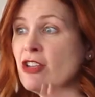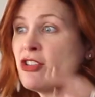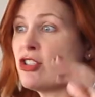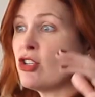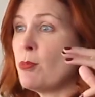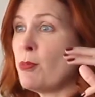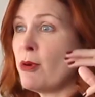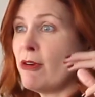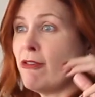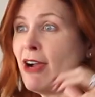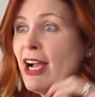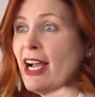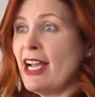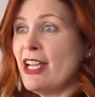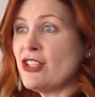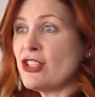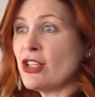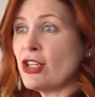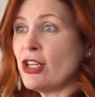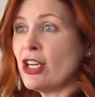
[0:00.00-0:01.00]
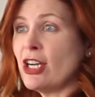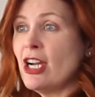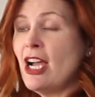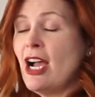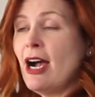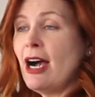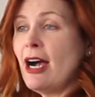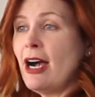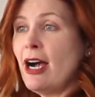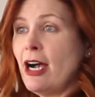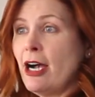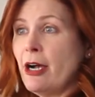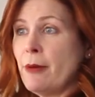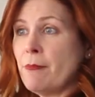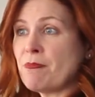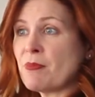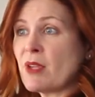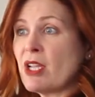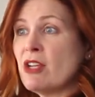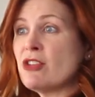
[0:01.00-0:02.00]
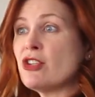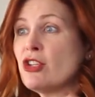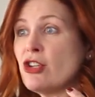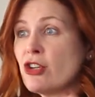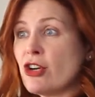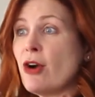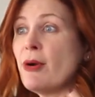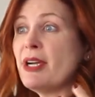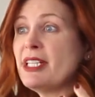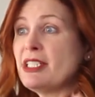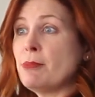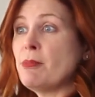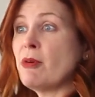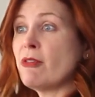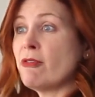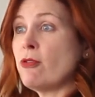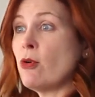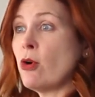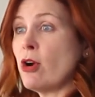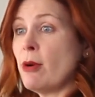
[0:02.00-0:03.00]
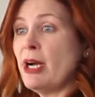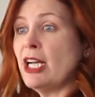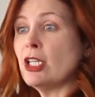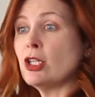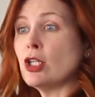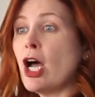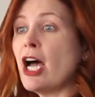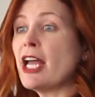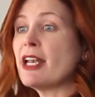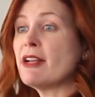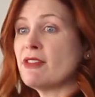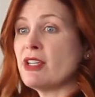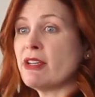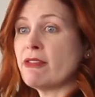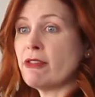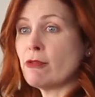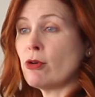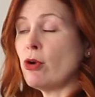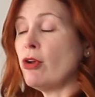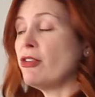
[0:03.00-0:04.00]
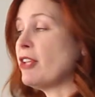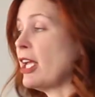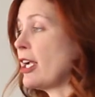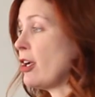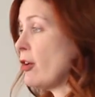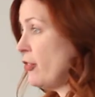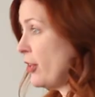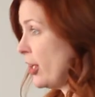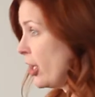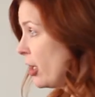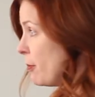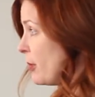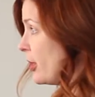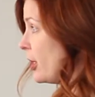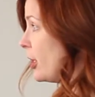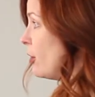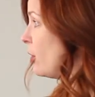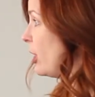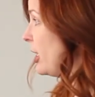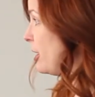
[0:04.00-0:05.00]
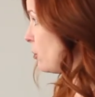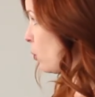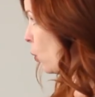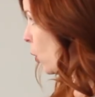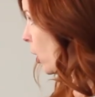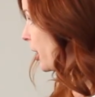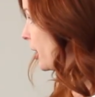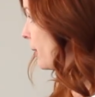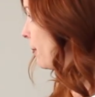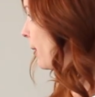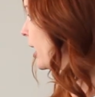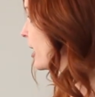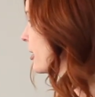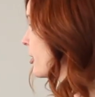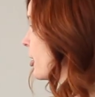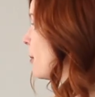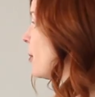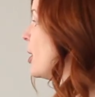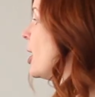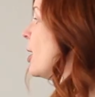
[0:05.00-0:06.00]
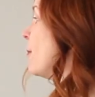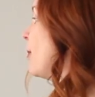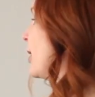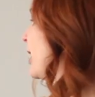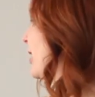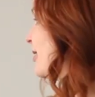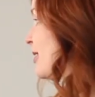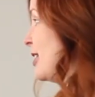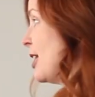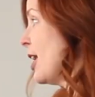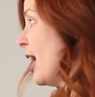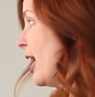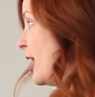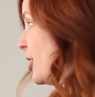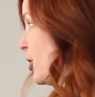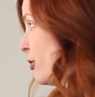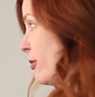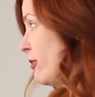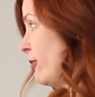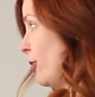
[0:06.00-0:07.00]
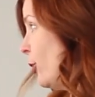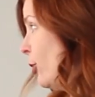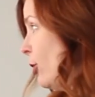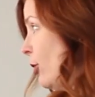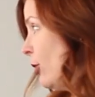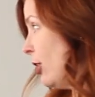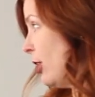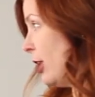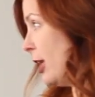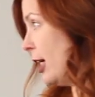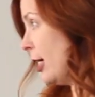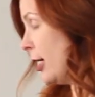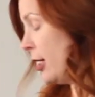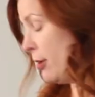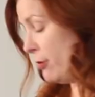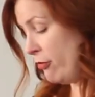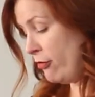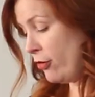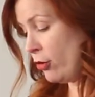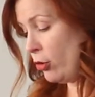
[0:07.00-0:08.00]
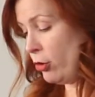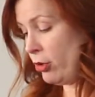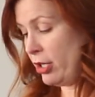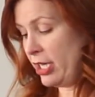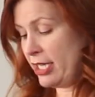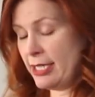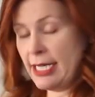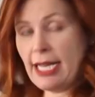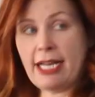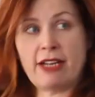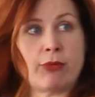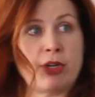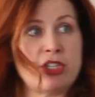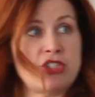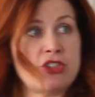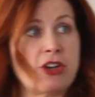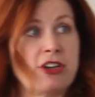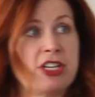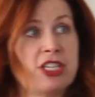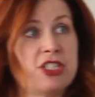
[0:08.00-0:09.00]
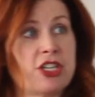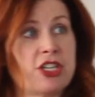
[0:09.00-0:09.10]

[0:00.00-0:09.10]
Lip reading: supervisor, so you're going to perform a lot of different roles. Psychotherapy is one among them, but it's not your full extent of what you're going to